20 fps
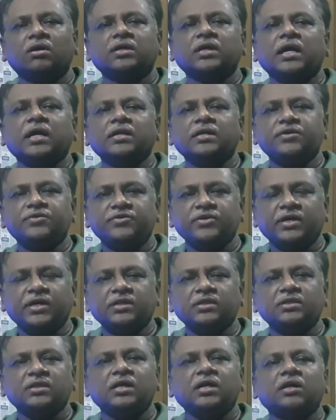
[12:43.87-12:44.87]
highly
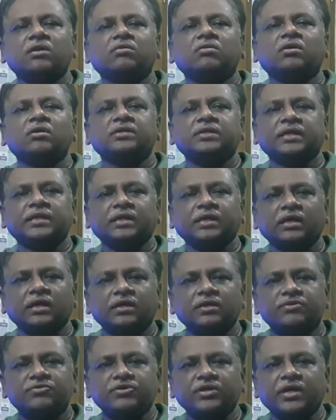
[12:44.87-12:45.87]
trained, they are not
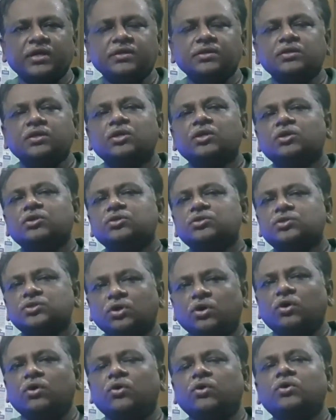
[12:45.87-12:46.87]
technically trained.
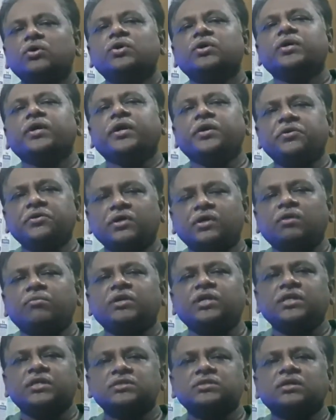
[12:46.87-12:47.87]
So in
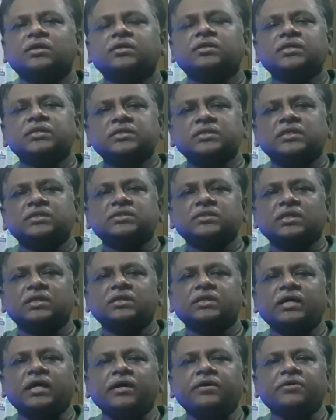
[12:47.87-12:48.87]
recommendation, researcher
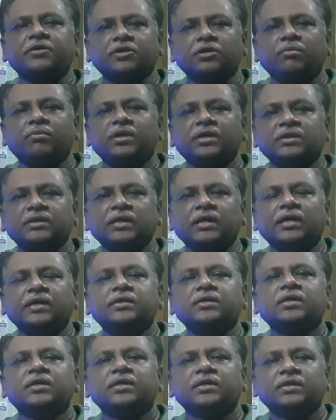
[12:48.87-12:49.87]
can recommend
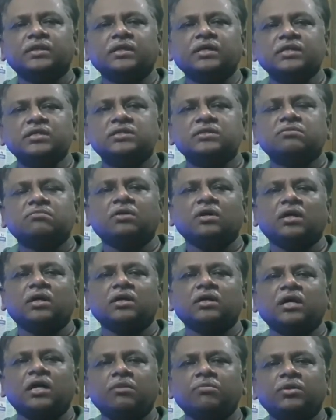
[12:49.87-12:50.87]
that these
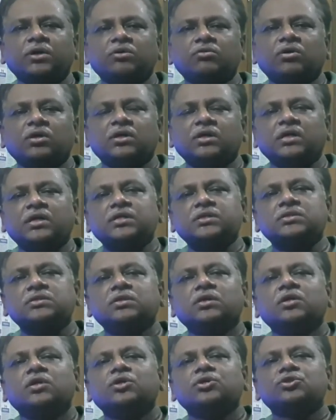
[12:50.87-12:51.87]
garment workers
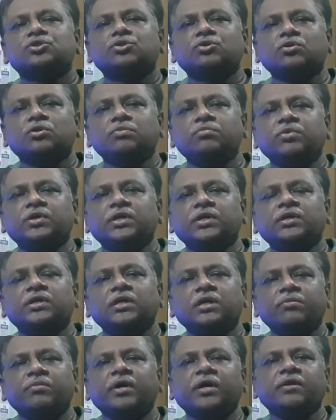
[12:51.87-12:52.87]
should be
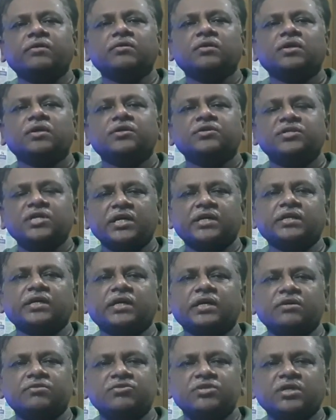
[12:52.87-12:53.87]
given
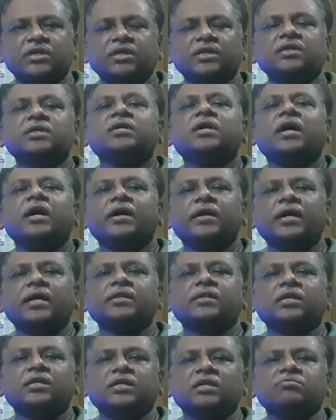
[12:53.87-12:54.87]
technical training and
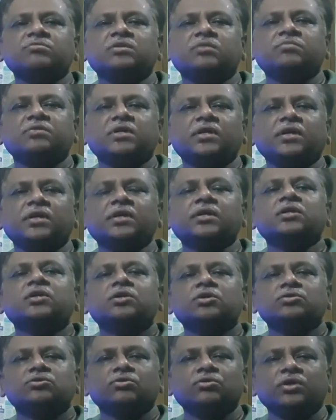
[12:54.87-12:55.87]
other types of training
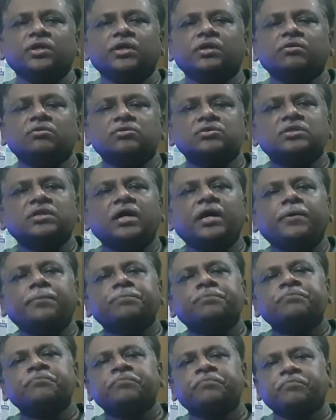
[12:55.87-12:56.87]
to reduce the
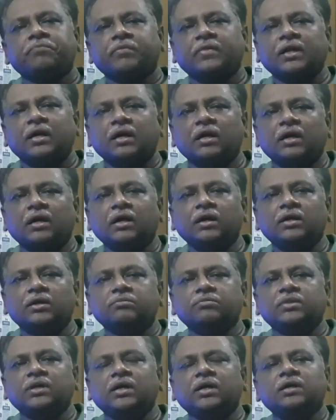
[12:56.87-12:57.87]

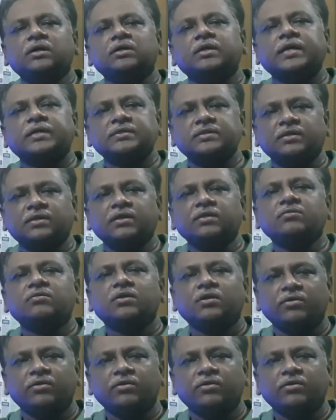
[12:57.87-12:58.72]
accident